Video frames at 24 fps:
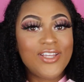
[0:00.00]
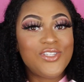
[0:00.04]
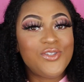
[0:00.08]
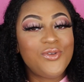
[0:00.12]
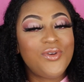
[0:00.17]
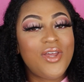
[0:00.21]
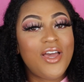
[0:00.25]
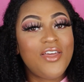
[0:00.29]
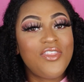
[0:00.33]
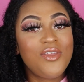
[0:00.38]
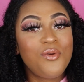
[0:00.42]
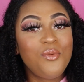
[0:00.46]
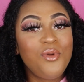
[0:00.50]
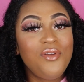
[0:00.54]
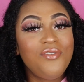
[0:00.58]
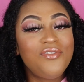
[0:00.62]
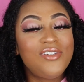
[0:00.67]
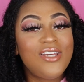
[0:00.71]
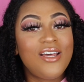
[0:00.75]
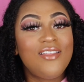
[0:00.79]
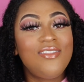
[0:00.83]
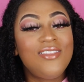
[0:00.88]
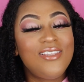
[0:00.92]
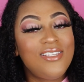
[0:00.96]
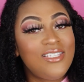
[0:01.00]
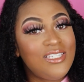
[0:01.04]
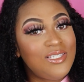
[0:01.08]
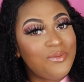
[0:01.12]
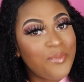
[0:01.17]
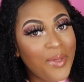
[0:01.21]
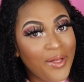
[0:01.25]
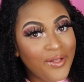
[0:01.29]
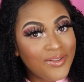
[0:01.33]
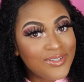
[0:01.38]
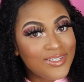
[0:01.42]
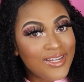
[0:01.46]
so now that we've done the
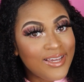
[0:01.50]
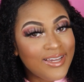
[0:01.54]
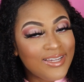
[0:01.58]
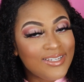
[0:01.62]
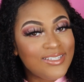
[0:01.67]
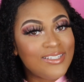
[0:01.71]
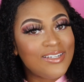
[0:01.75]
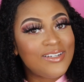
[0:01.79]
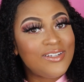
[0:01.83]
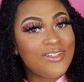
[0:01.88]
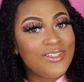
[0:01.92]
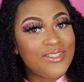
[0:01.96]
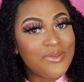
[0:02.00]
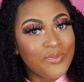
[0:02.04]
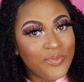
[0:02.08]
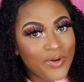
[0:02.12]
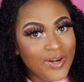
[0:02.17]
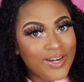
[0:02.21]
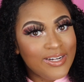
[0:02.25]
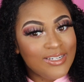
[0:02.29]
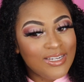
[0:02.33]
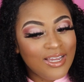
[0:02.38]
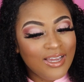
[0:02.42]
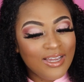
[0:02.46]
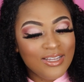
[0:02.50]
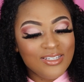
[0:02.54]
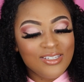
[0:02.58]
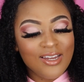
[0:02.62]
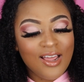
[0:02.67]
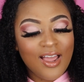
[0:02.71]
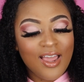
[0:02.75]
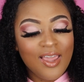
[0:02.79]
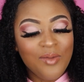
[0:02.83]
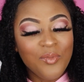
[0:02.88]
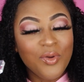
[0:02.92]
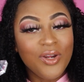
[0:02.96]
smell test and spray test, I'm